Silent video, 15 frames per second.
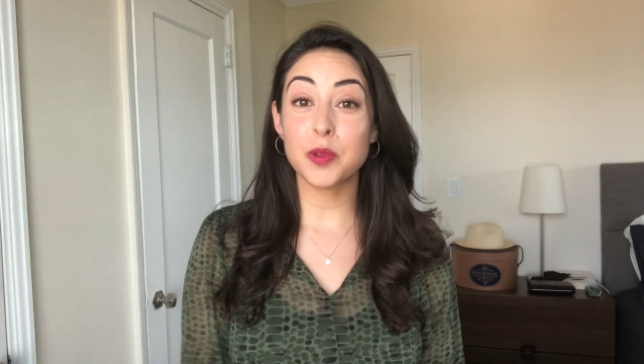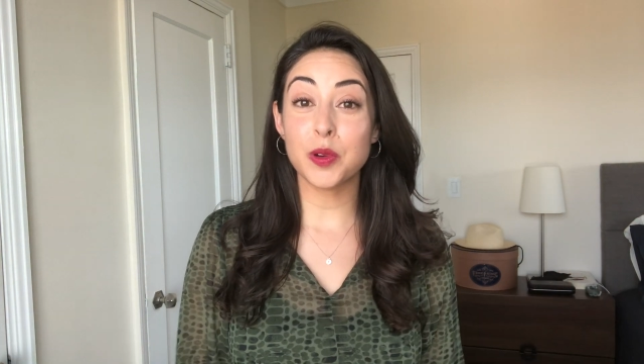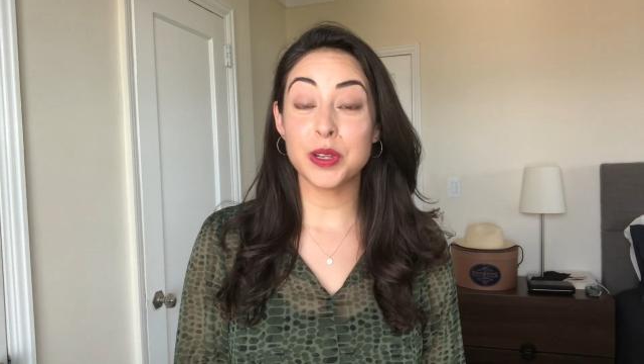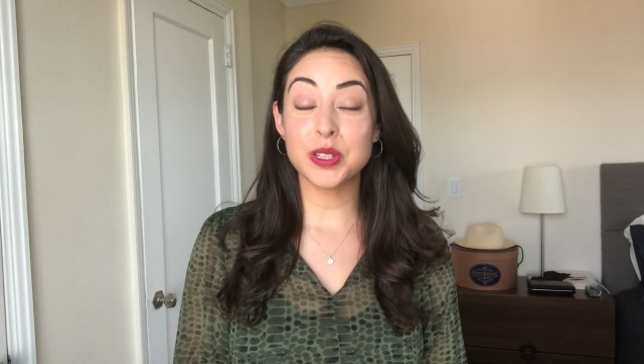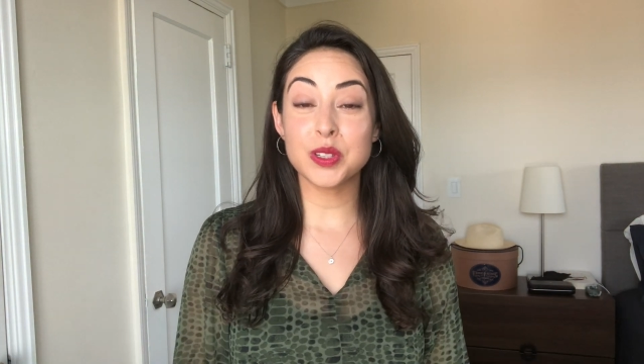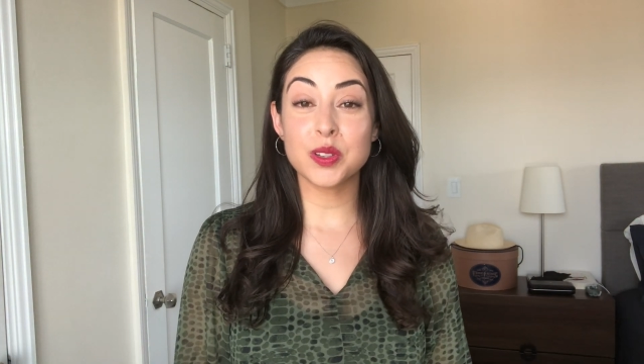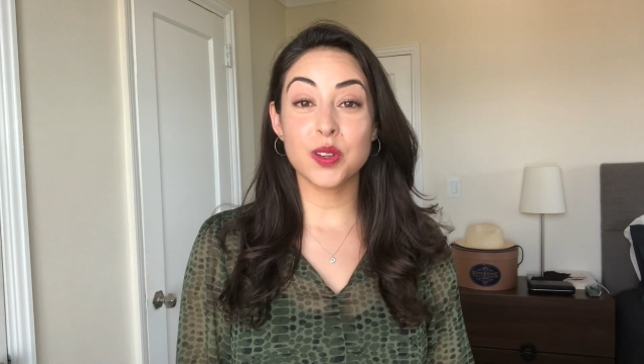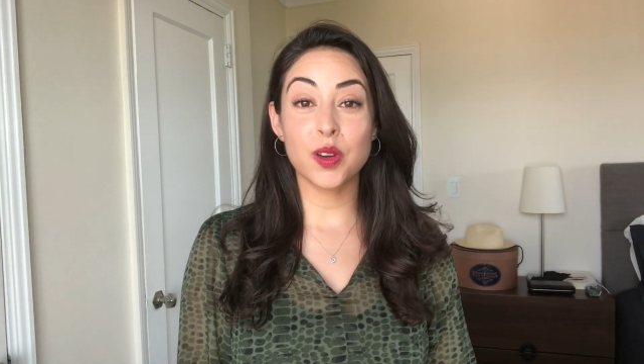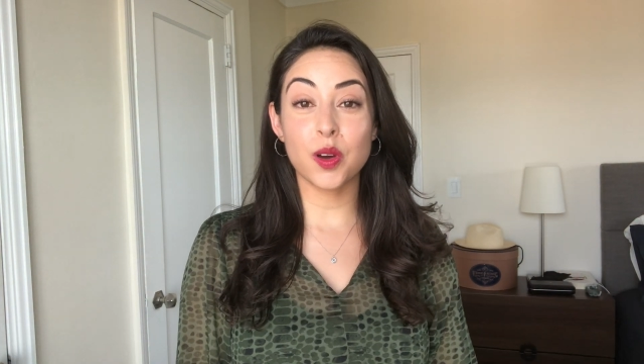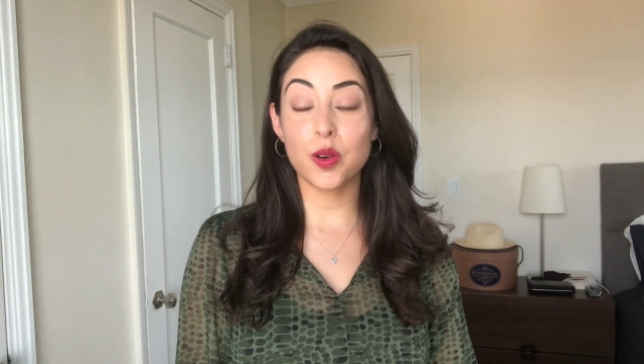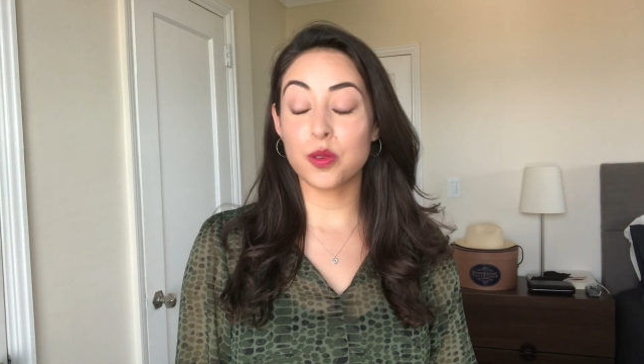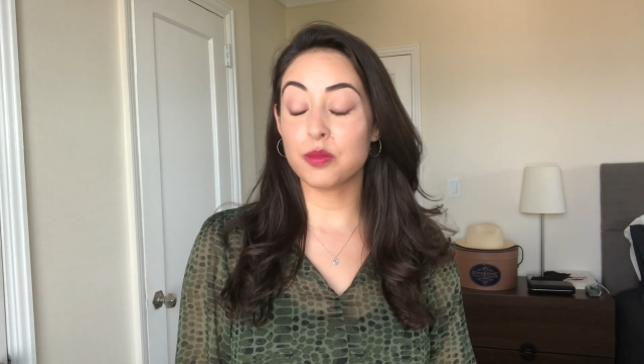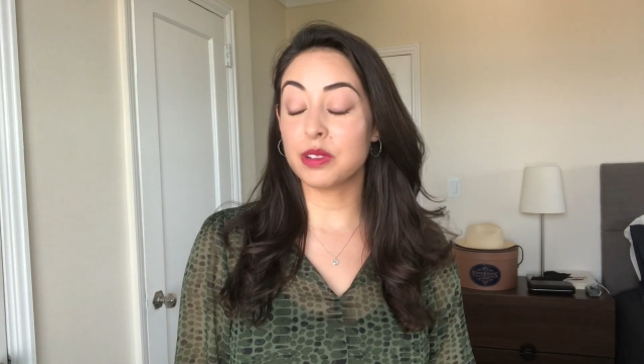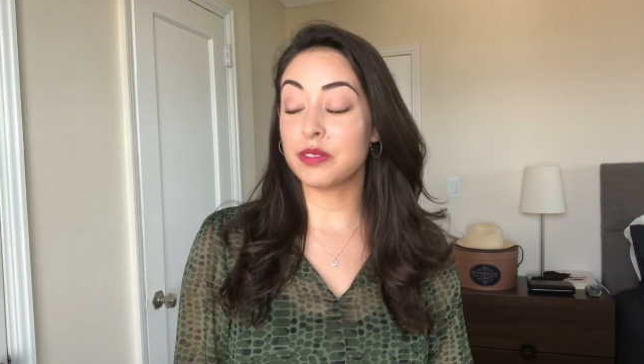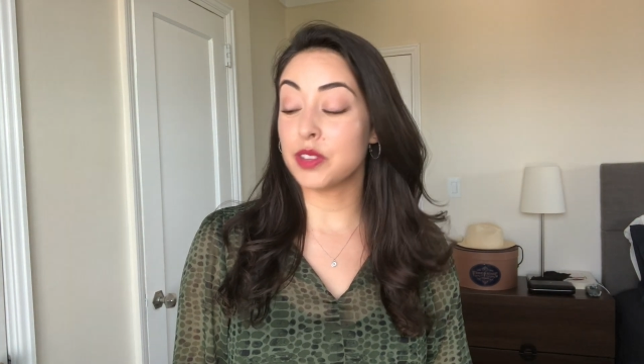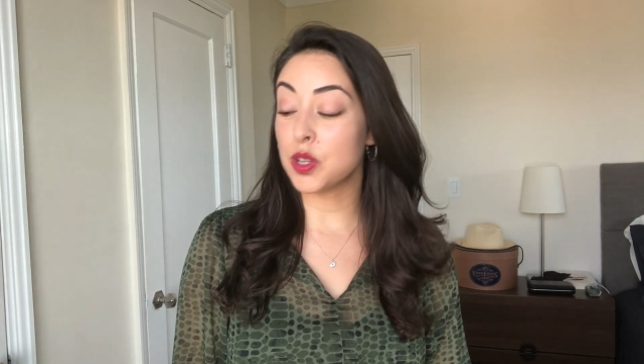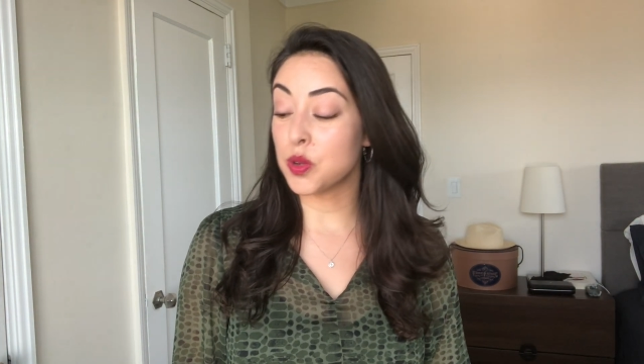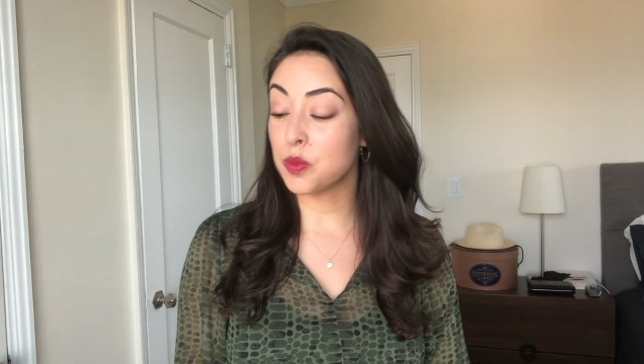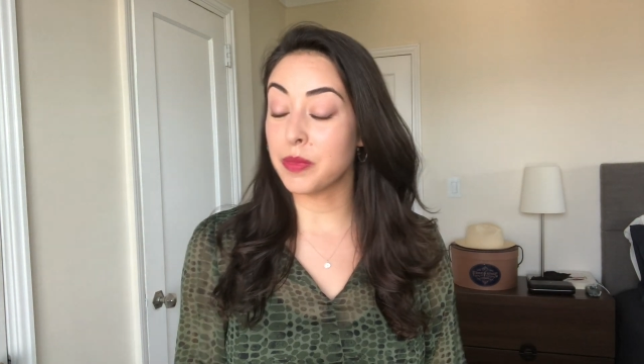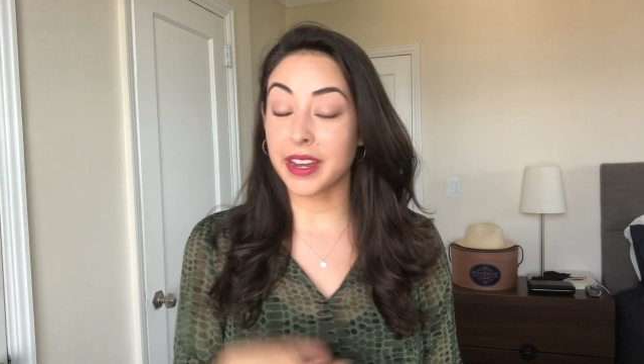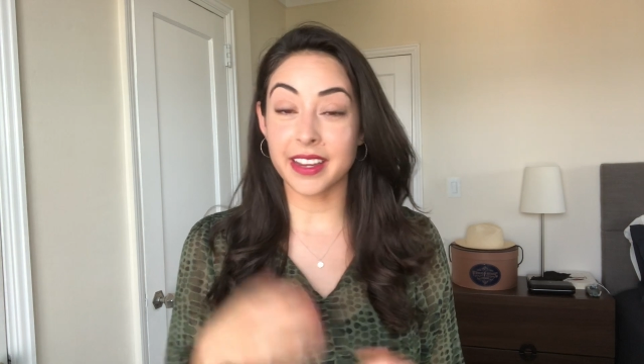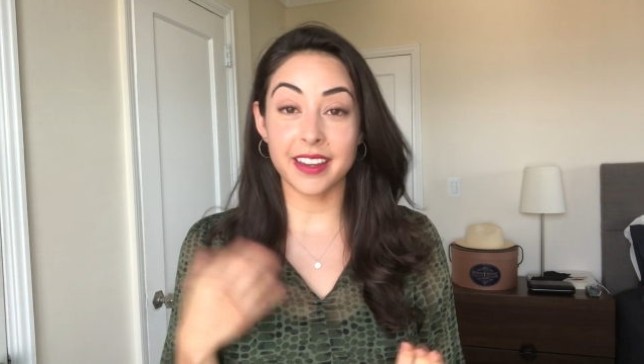going to go
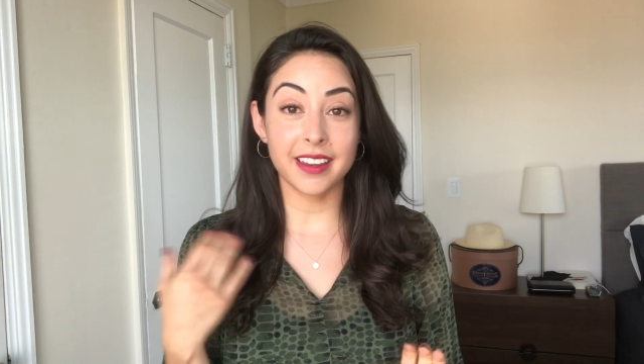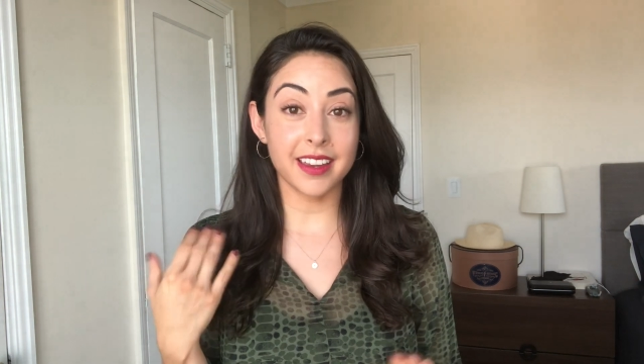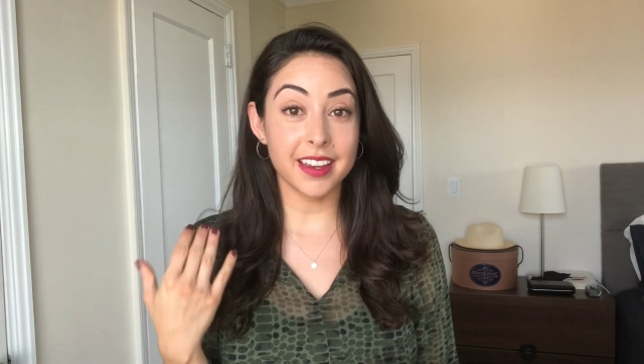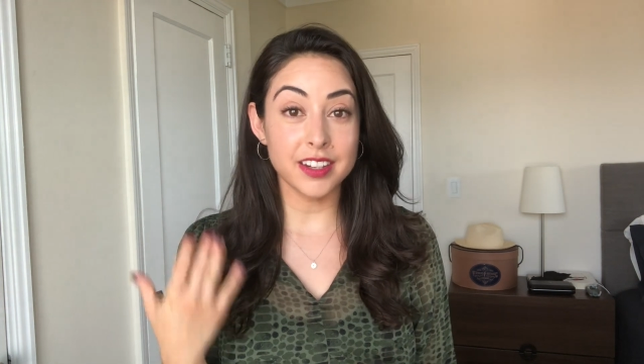review my